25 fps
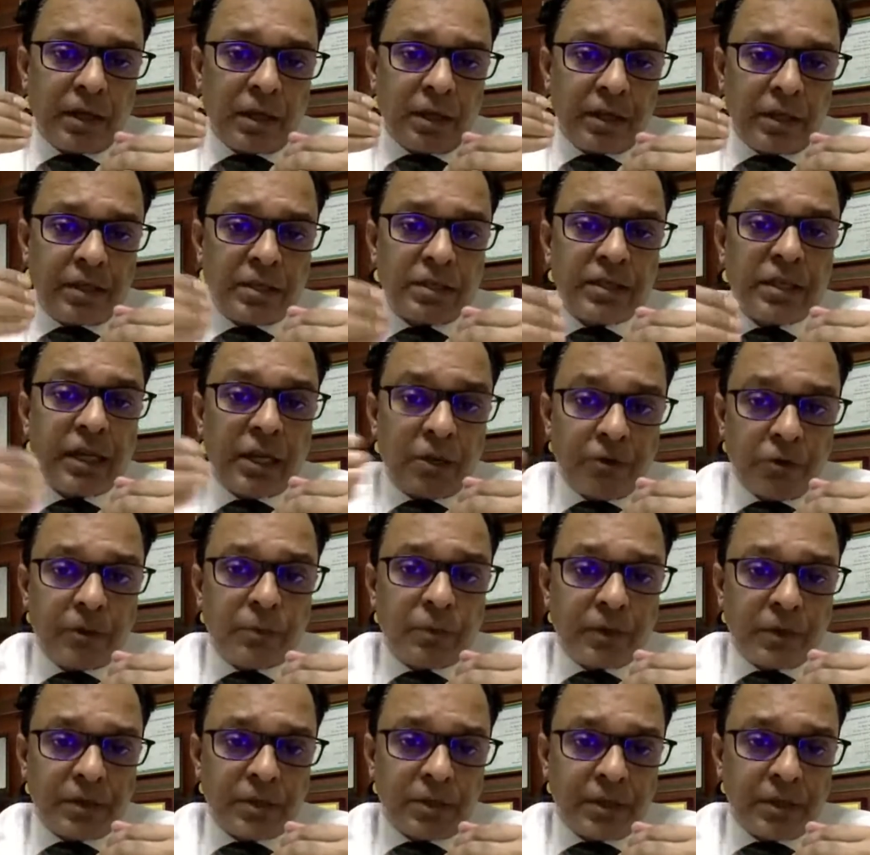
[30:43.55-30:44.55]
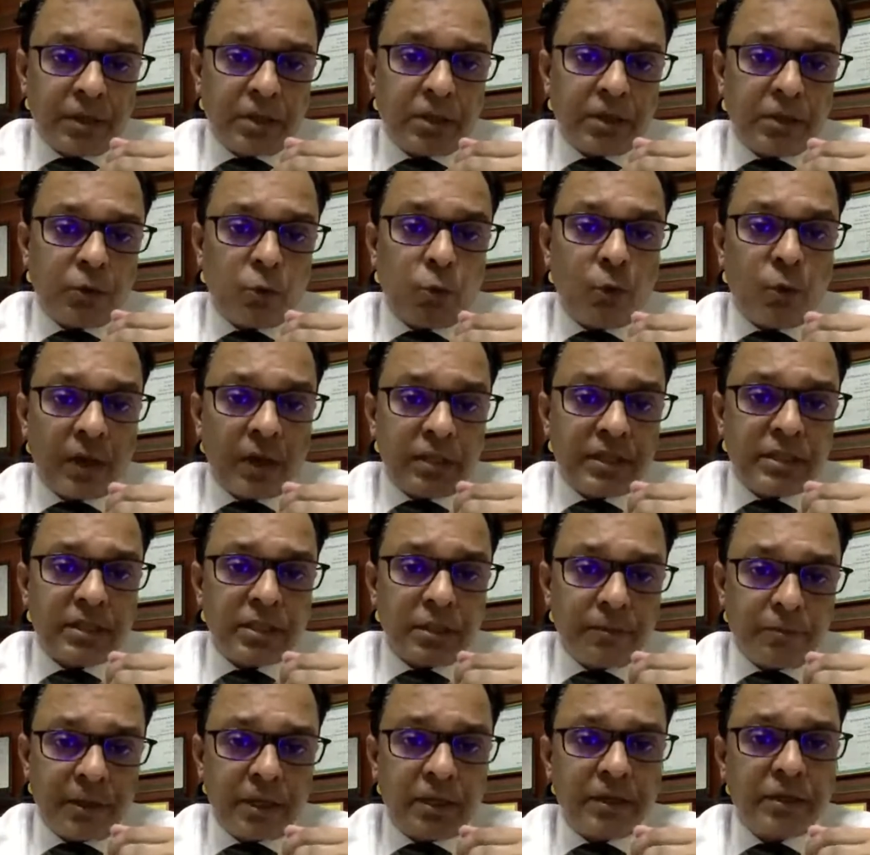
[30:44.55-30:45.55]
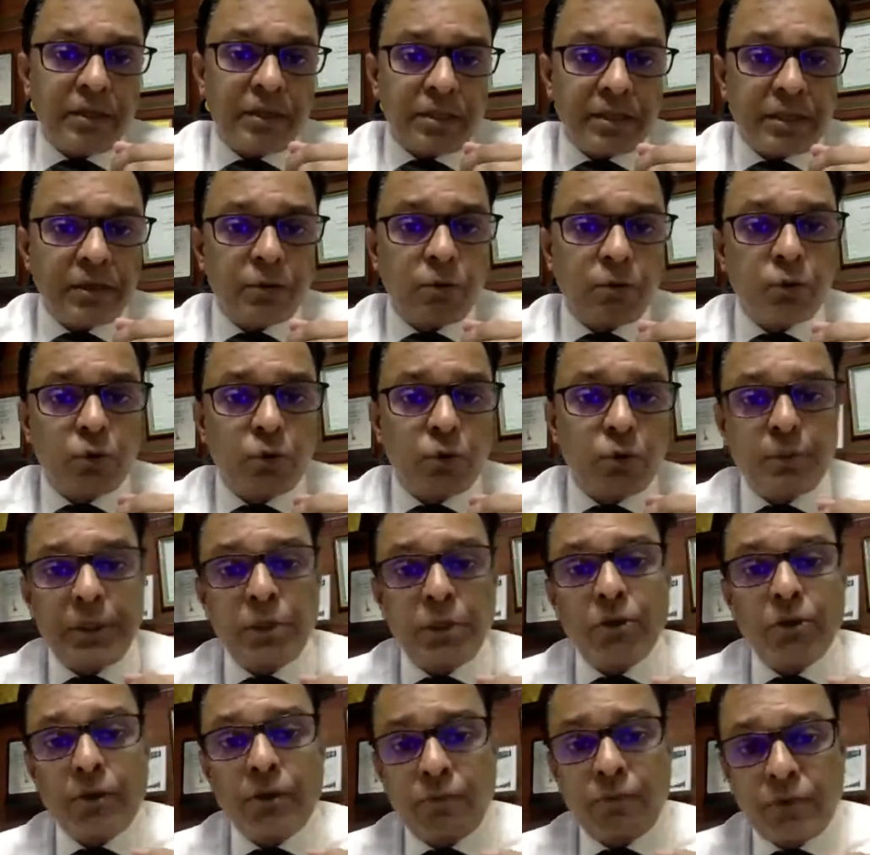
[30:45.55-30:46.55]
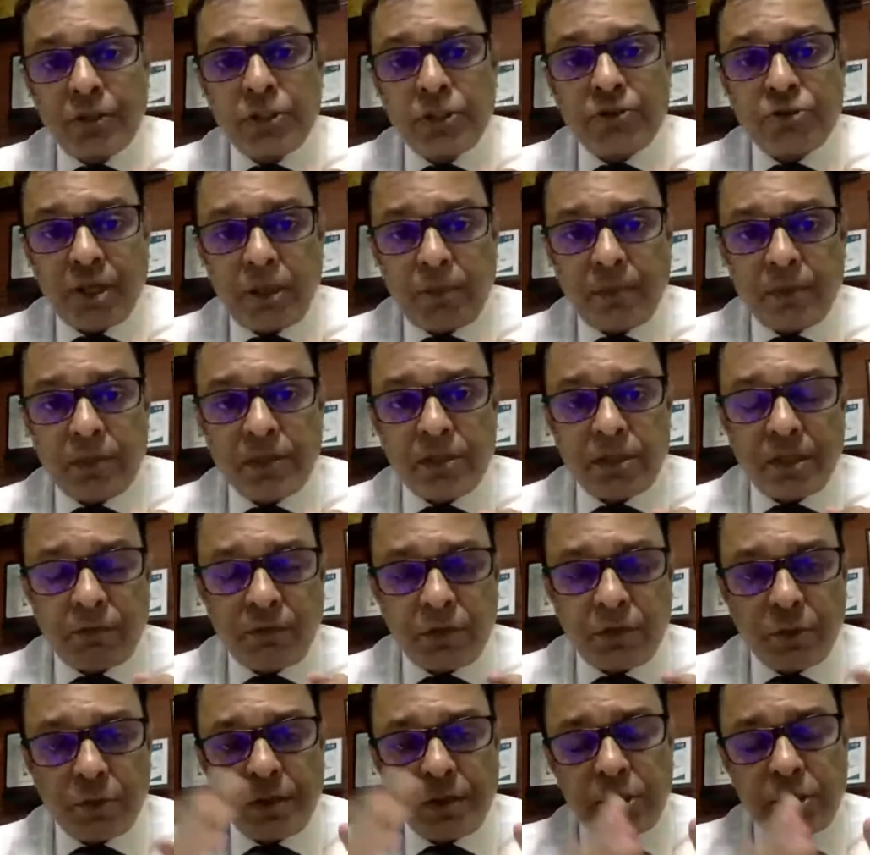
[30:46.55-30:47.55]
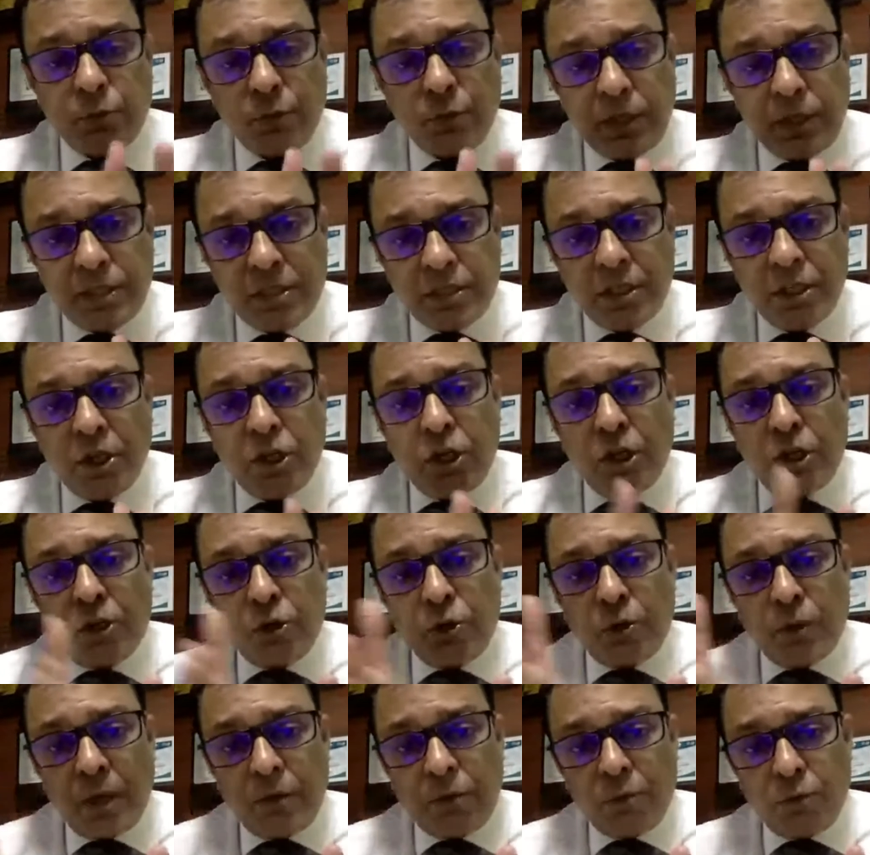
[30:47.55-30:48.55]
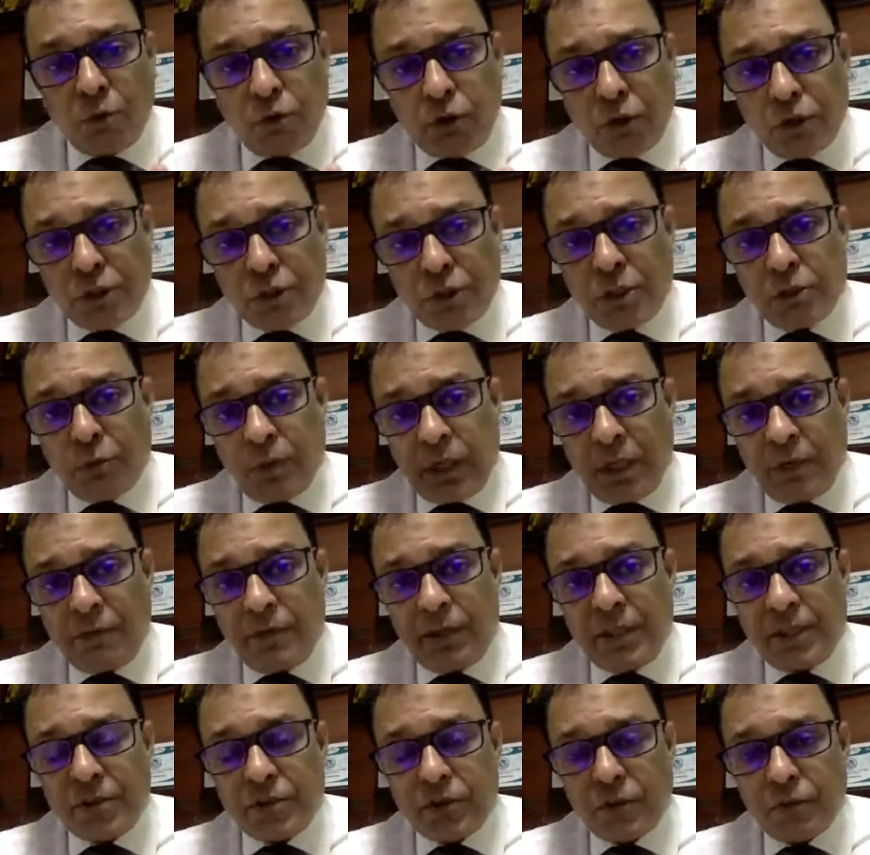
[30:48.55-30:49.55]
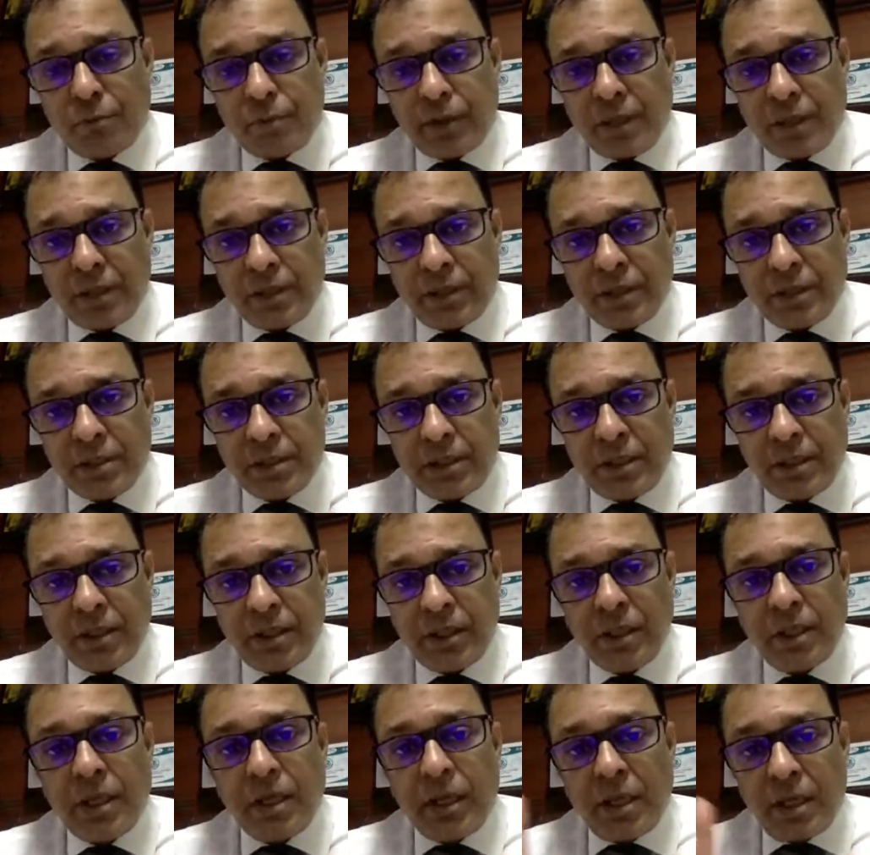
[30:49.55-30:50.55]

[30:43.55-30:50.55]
is 100% once the pregnancy goes beyond first trimester, which means once you have crossed 12 weeks of pregnancy,